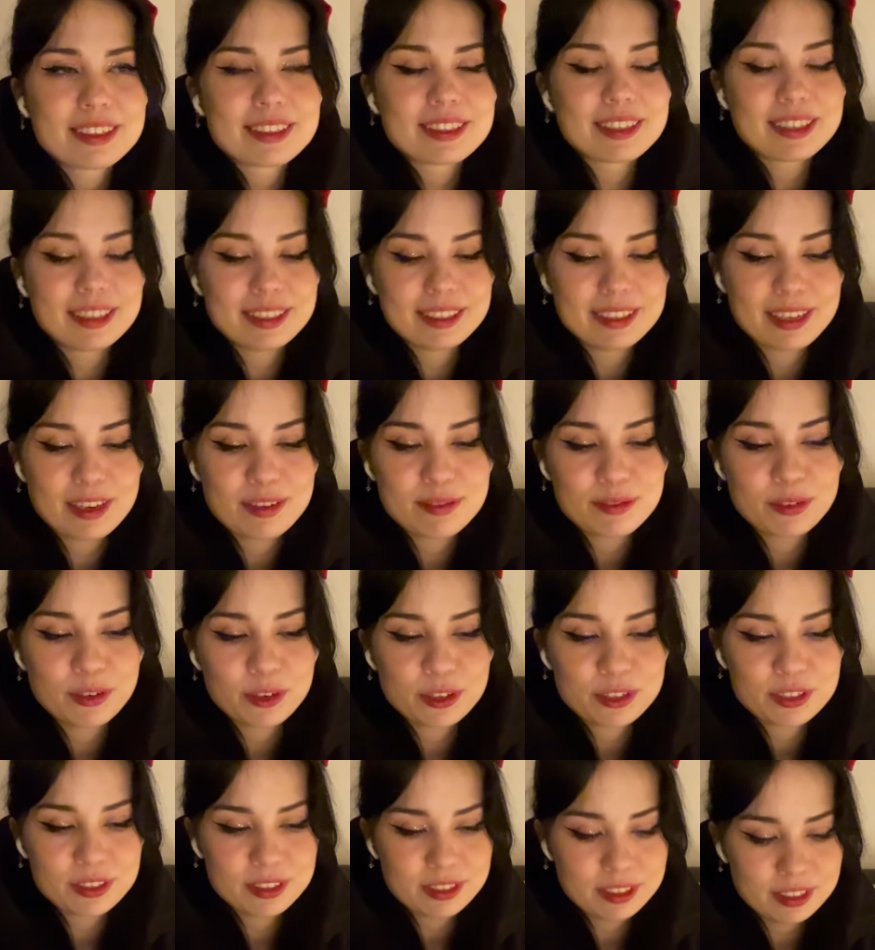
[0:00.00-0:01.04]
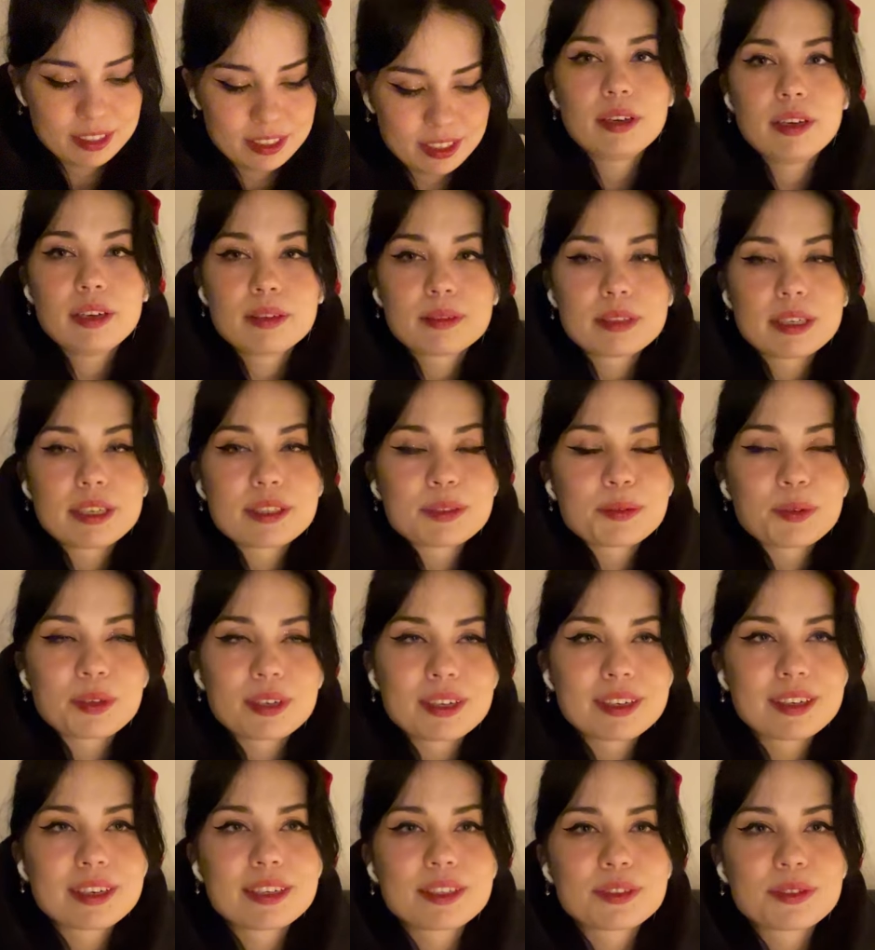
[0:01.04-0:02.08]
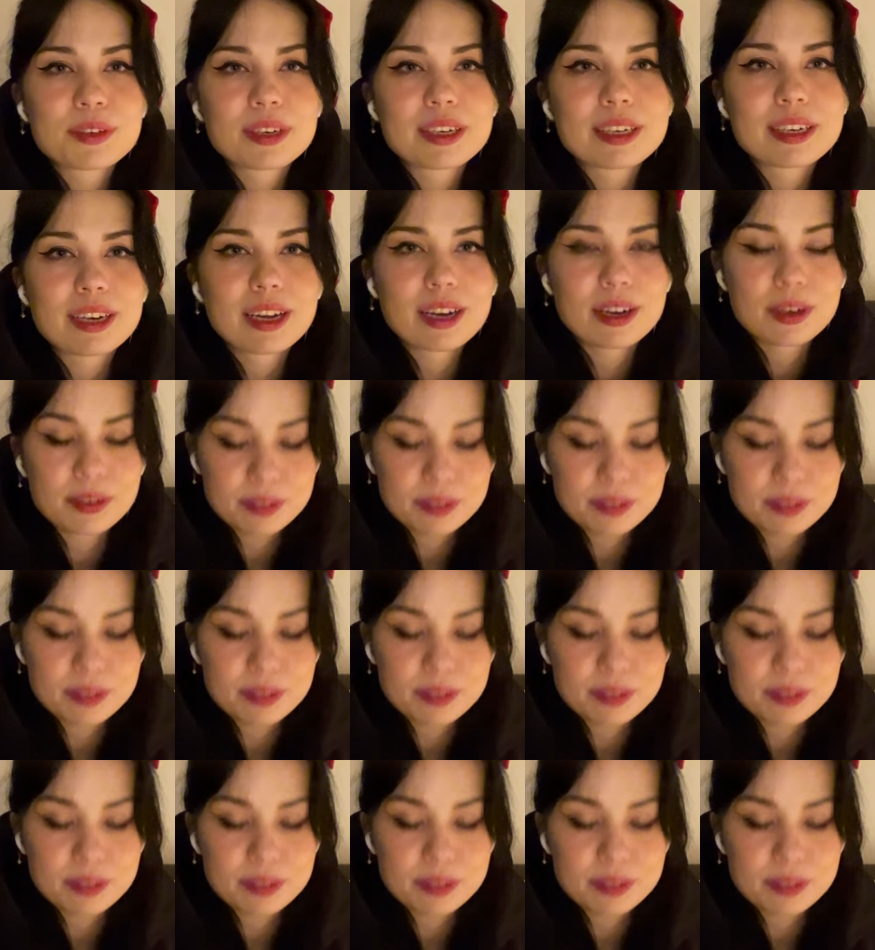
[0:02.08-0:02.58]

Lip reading: And unfortunately, it is what it is right now.